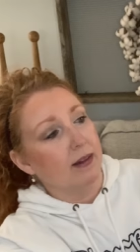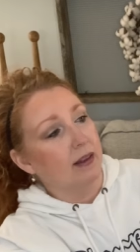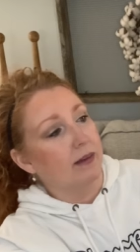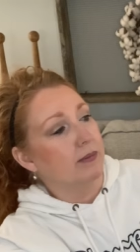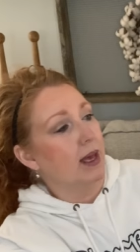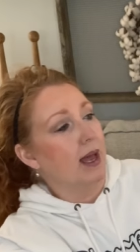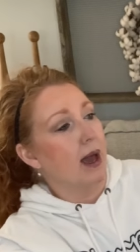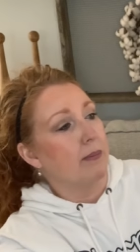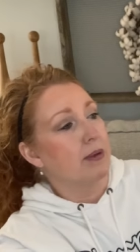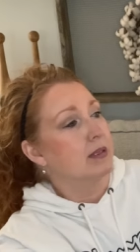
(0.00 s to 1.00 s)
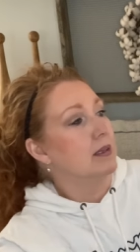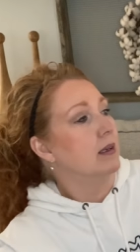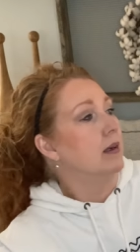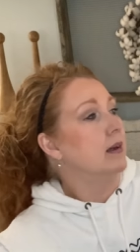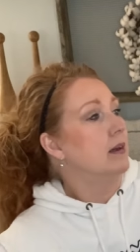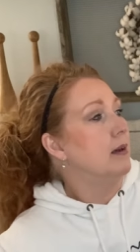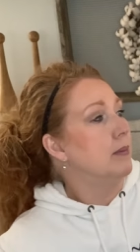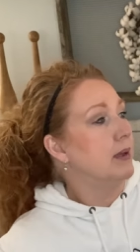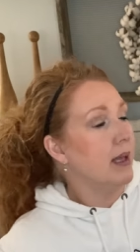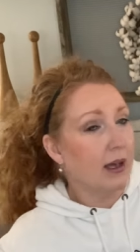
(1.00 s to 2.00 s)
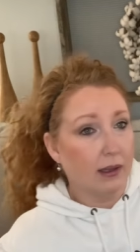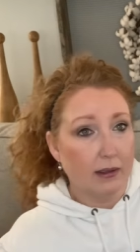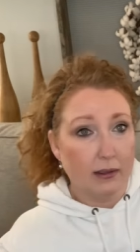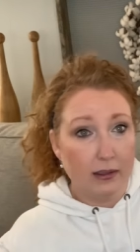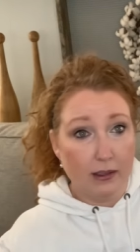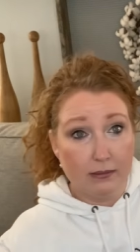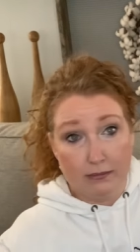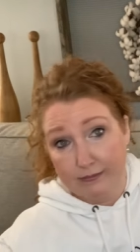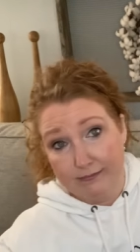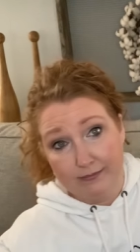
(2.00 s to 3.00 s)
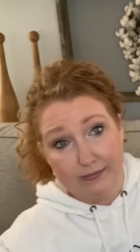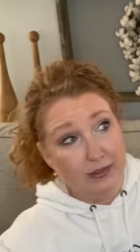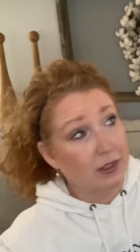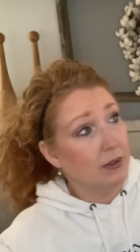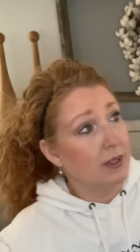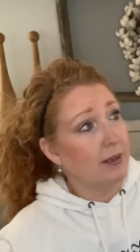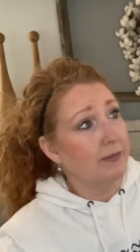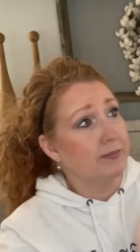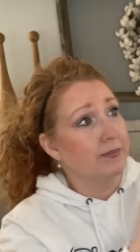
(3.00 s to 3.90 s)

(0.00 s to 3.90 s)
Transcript: Um, that happens but yeah, it, so yeah,